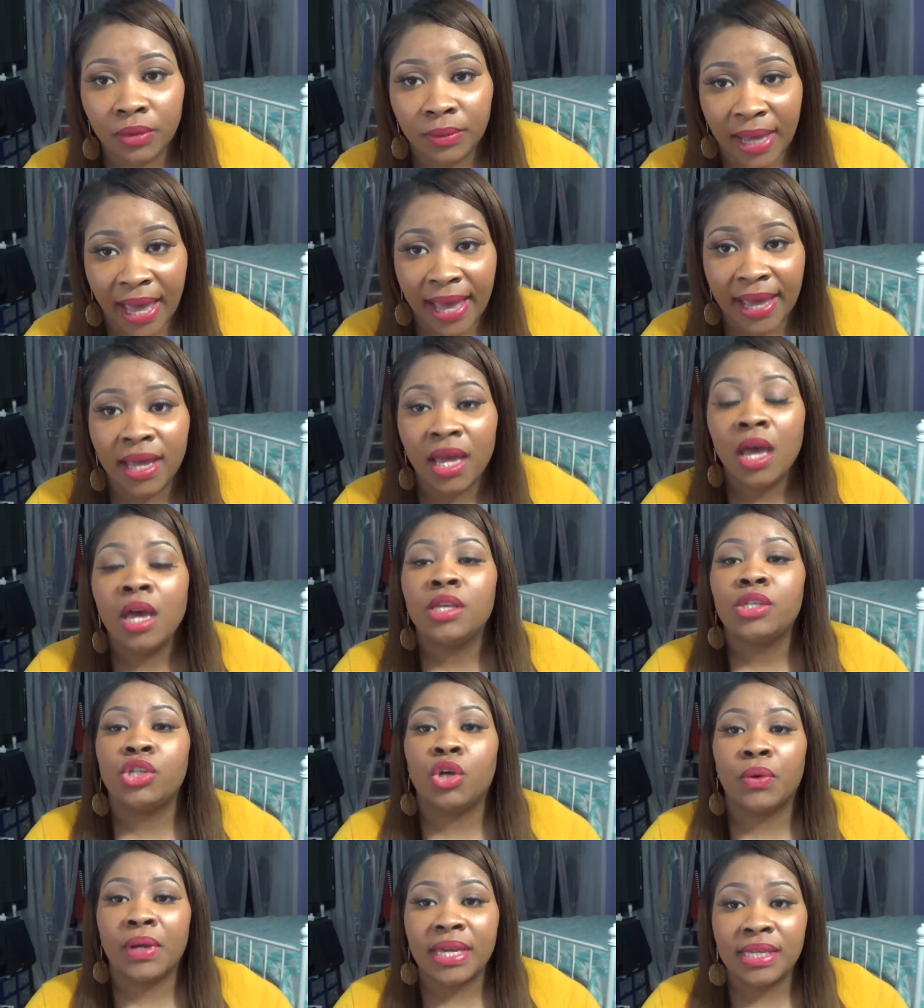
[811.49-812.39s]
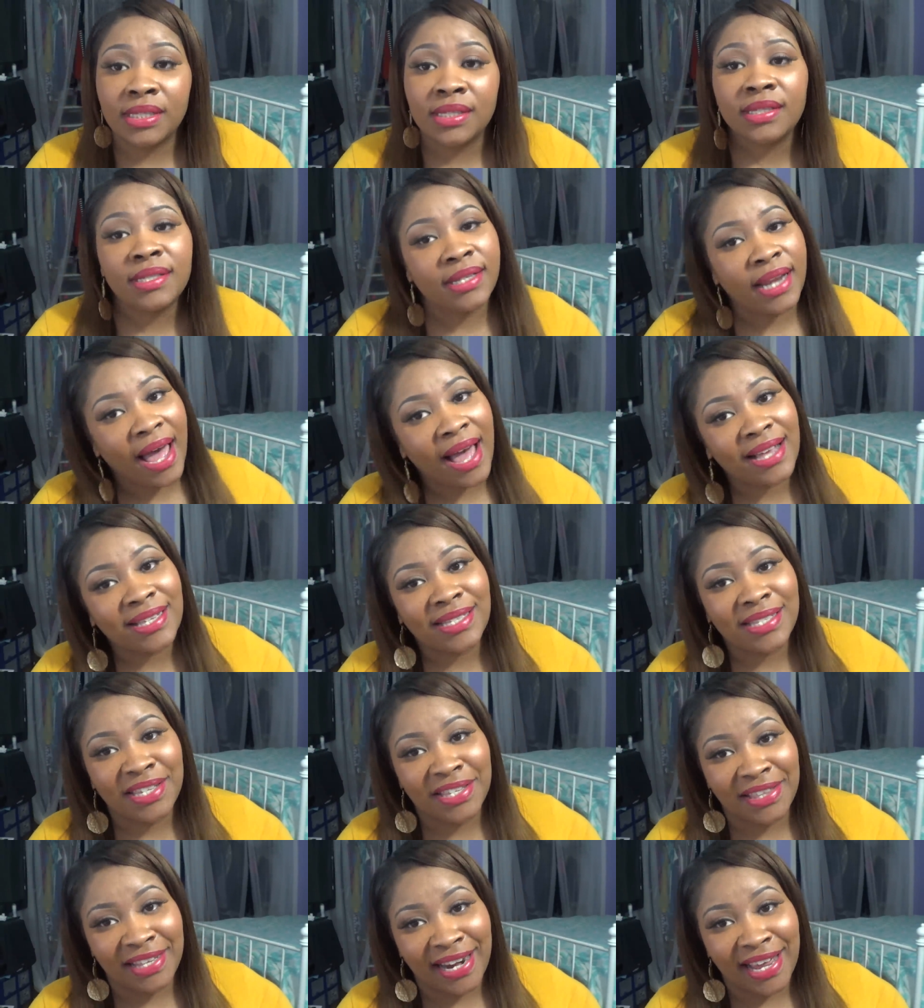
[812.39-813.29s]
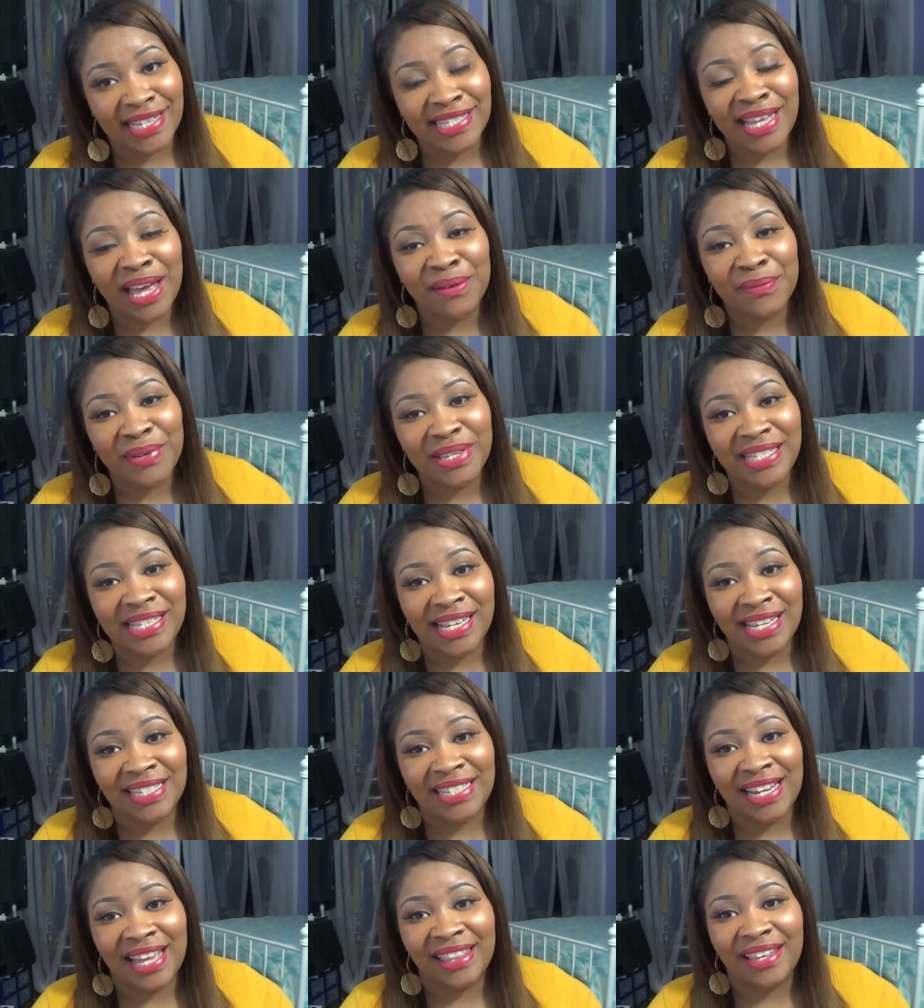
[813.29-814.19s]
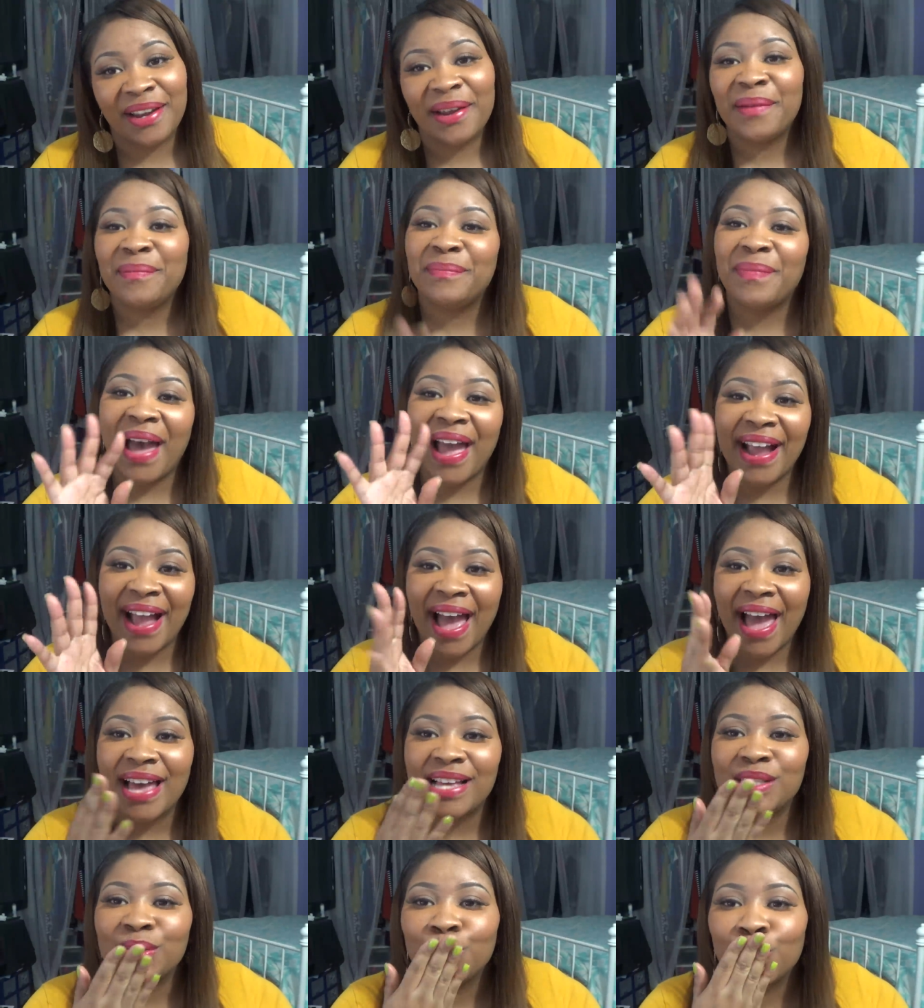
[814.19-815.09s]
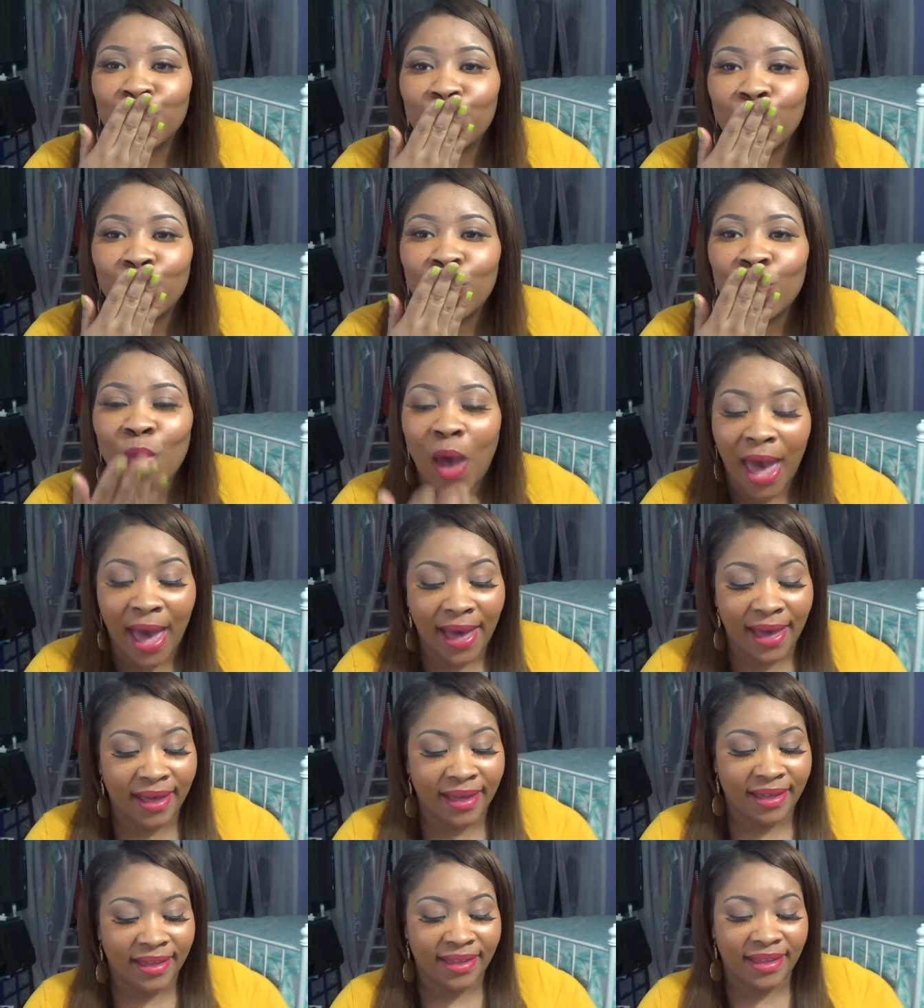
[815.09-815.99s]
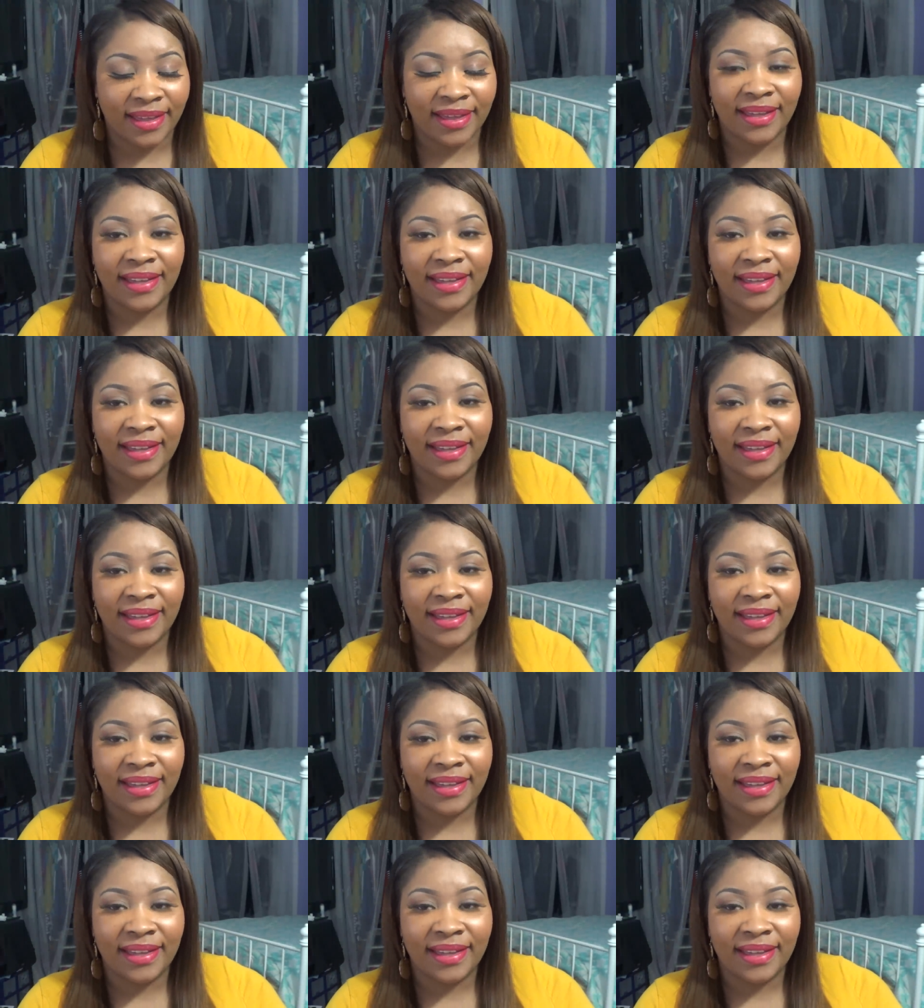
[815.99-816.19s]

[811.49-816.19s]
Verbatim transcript: Okay, so kisses and hugs until the next time we see each other. Bye guys.